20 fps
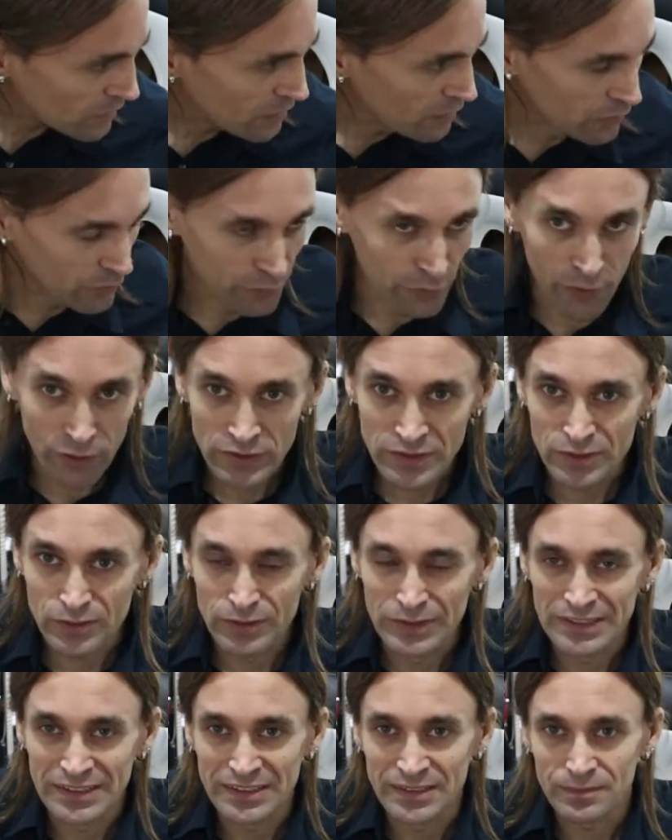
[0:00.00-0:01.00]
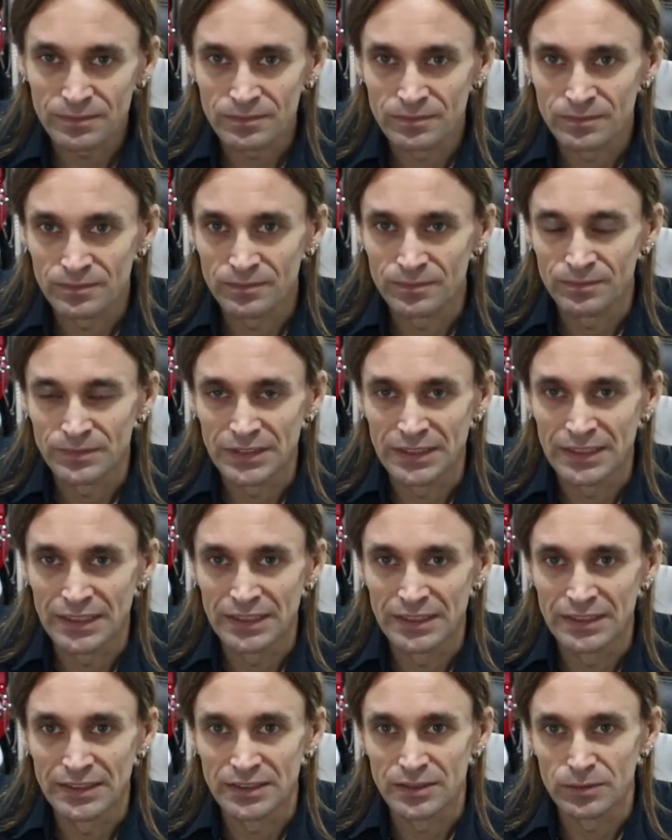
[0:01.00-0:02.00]
The first reason
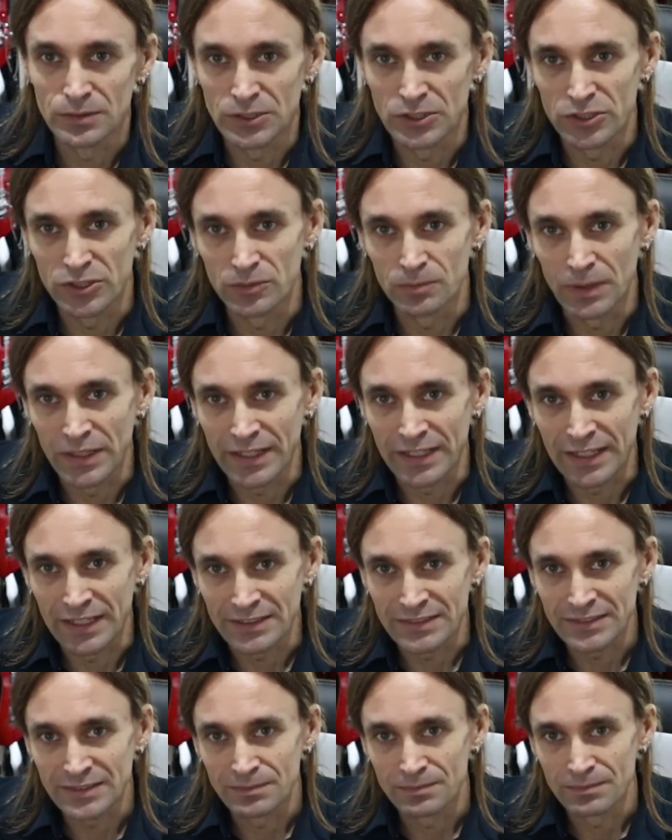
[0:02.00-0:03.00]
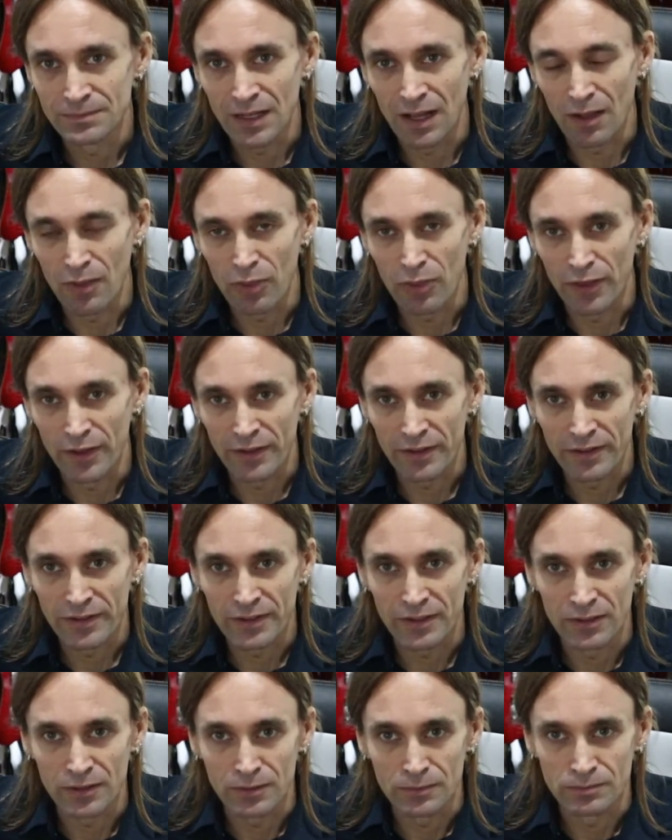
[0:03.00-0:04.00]
is, which you may guess, I think
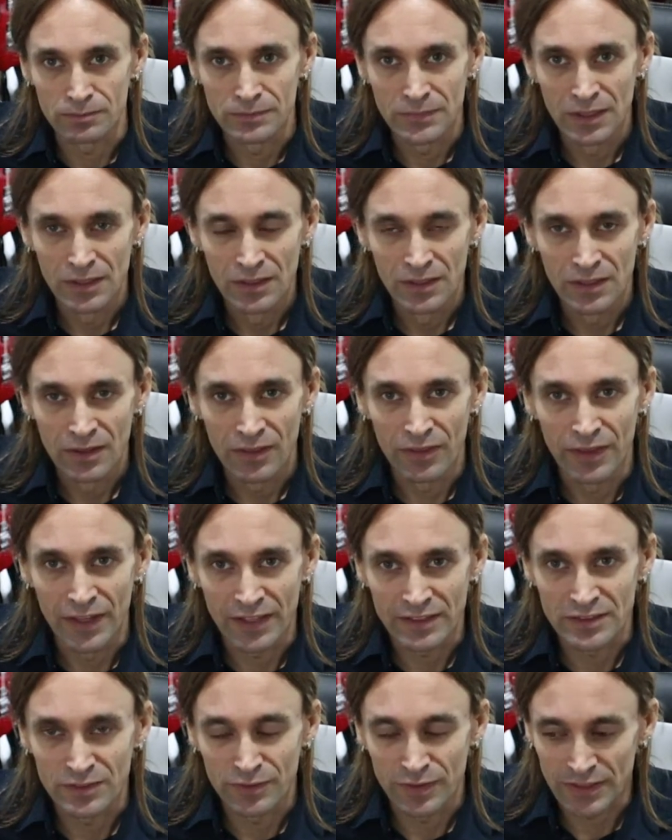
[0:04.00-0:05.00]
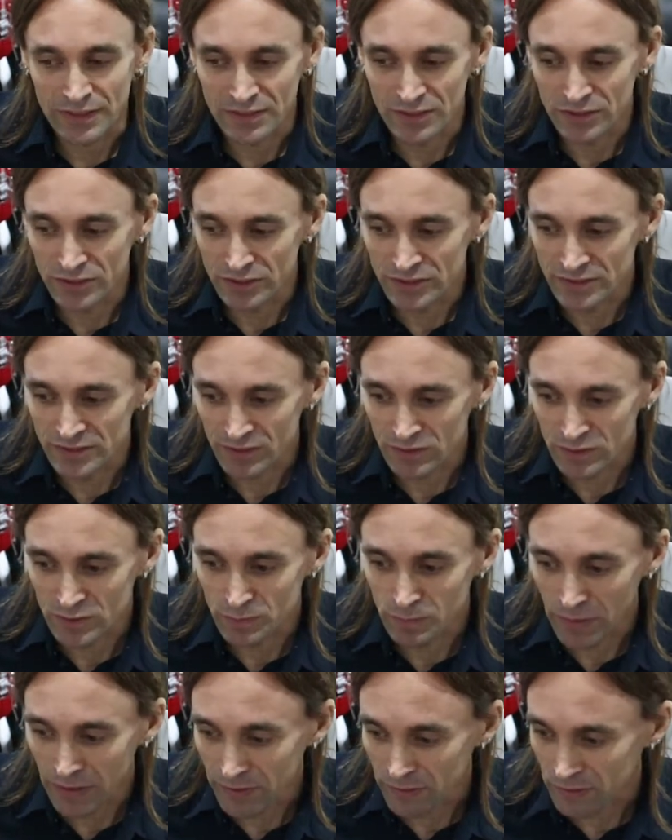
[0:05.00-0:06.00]
the AxeFx just sounds
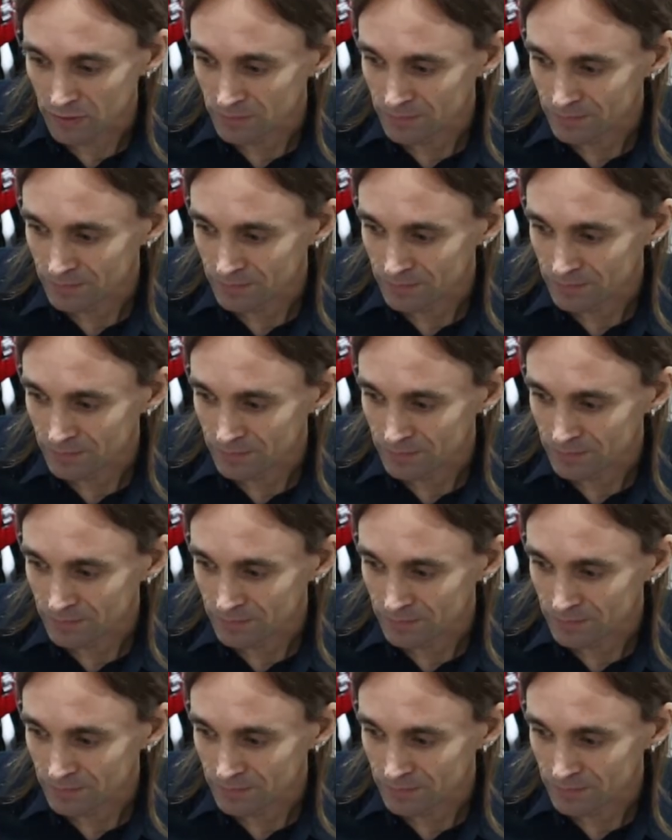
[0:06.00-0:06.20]
better.